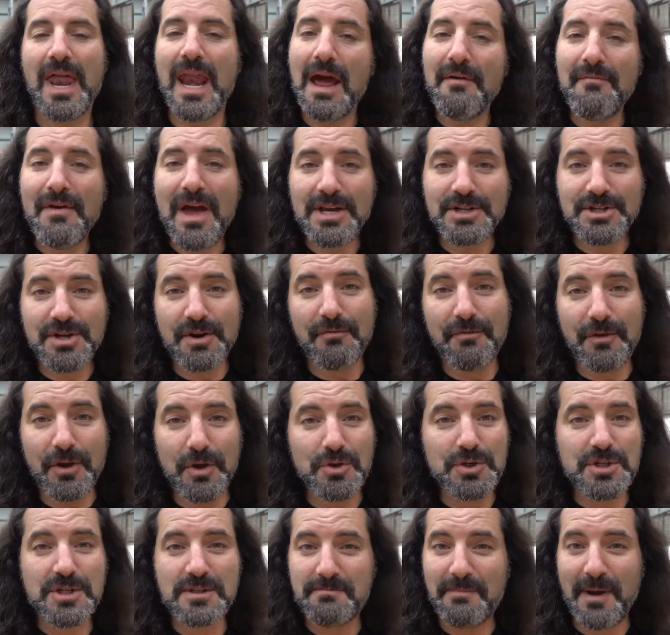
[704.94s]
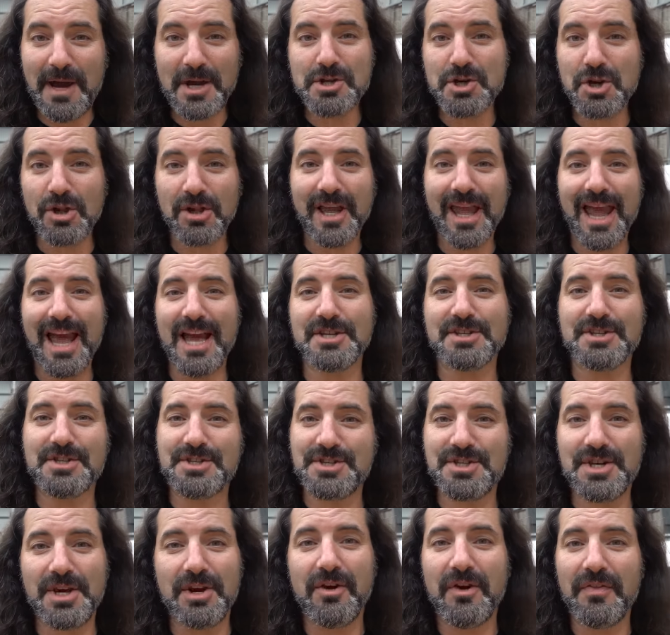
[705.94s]
and I've asked a few special
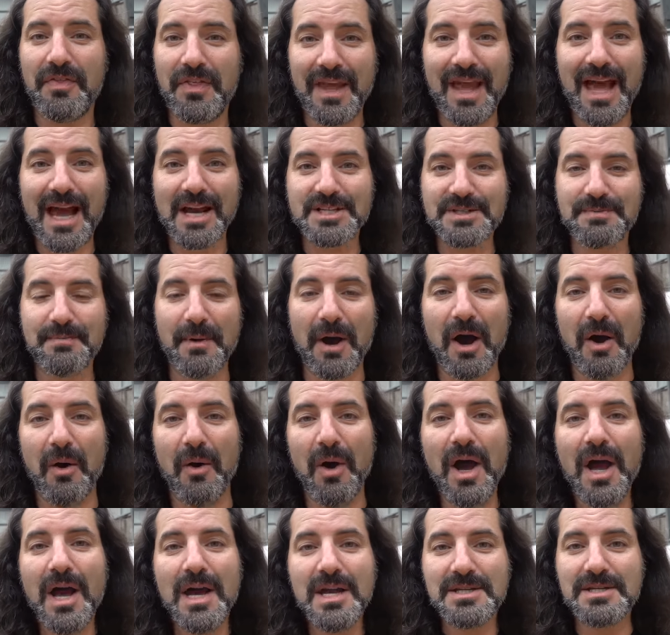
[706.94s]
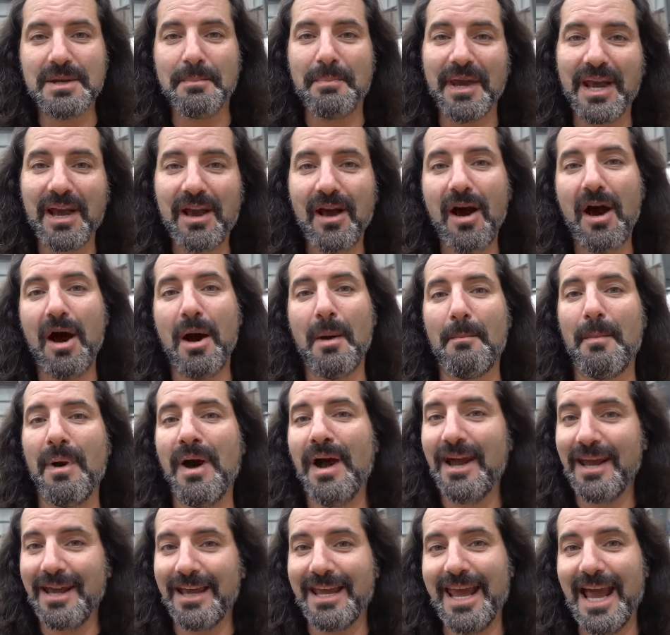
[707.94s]
guests here at the Expo to become
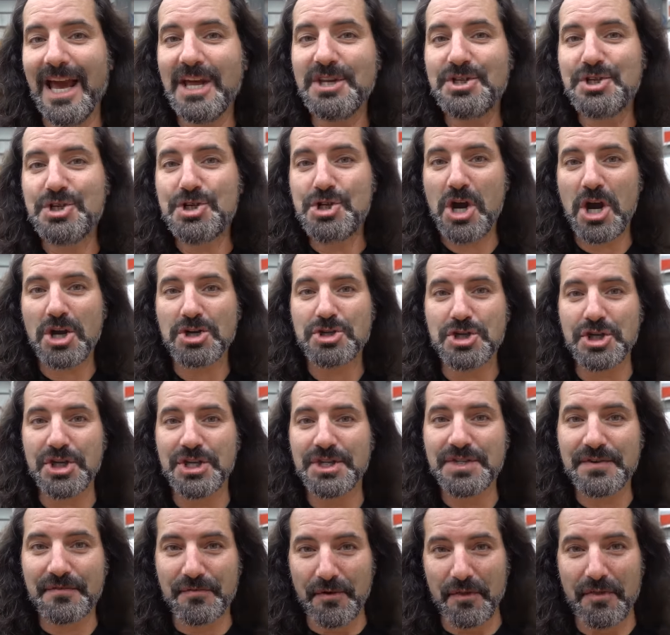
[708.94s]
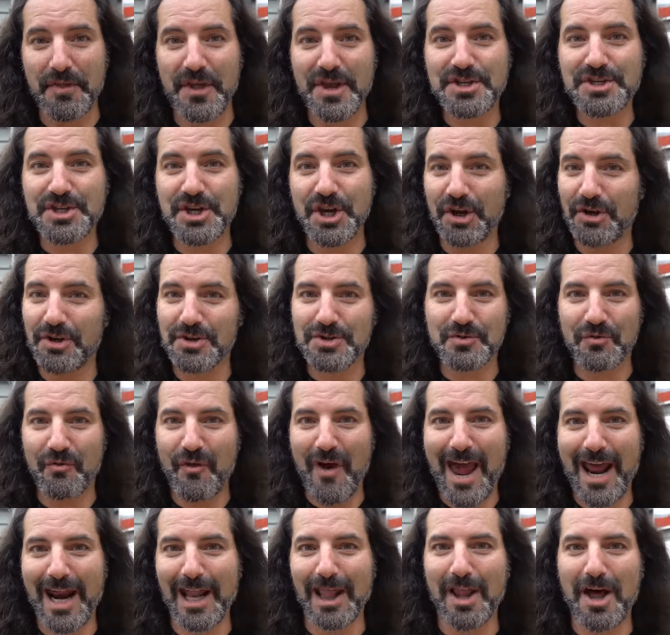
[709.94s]
guest judges for this year's
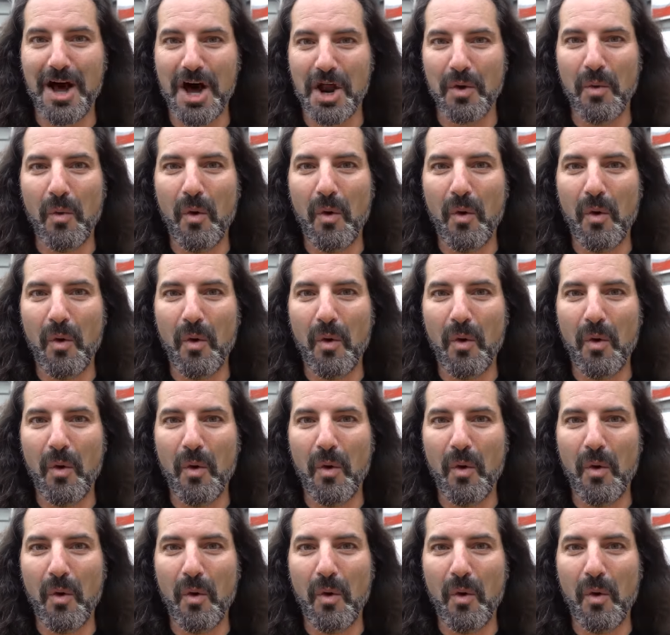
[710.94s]
Rattle On